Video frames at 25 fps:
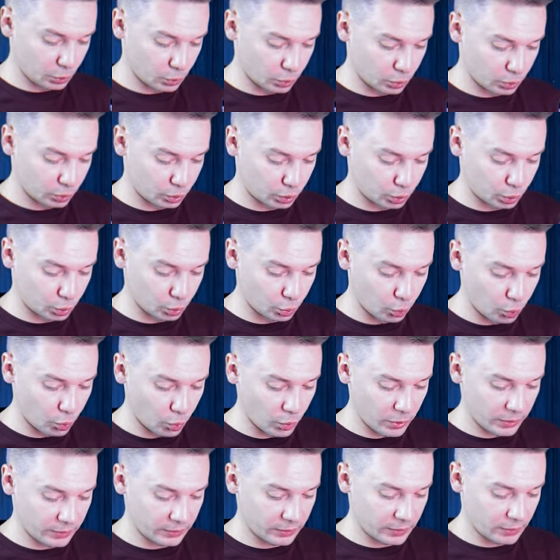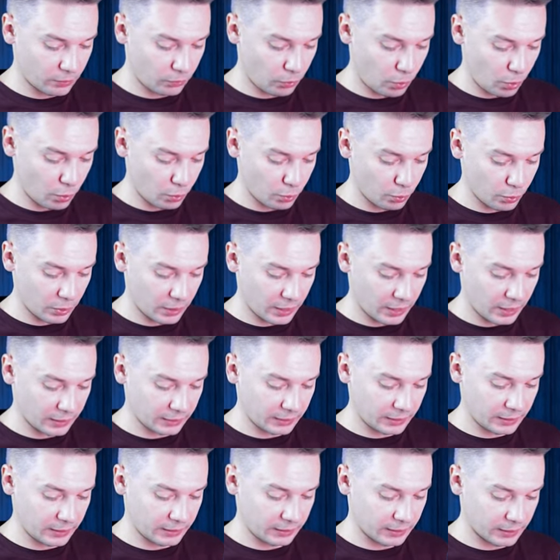do two in a row,
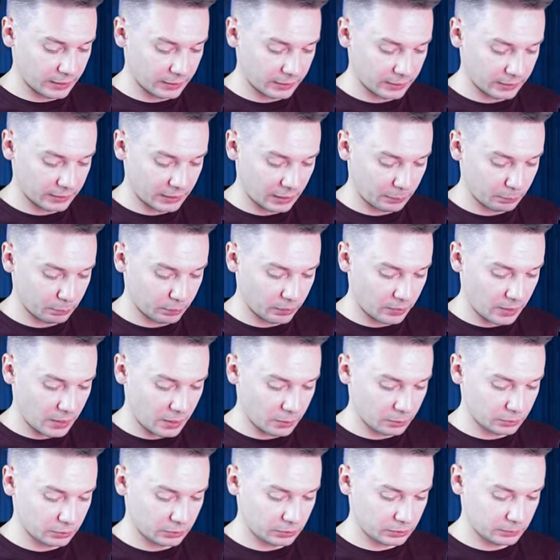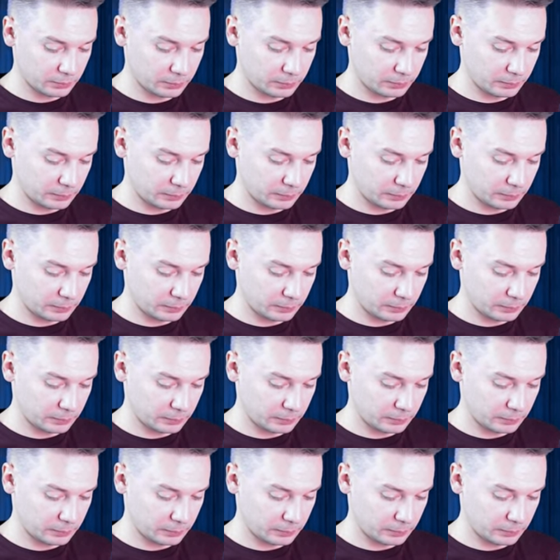add another thumb round.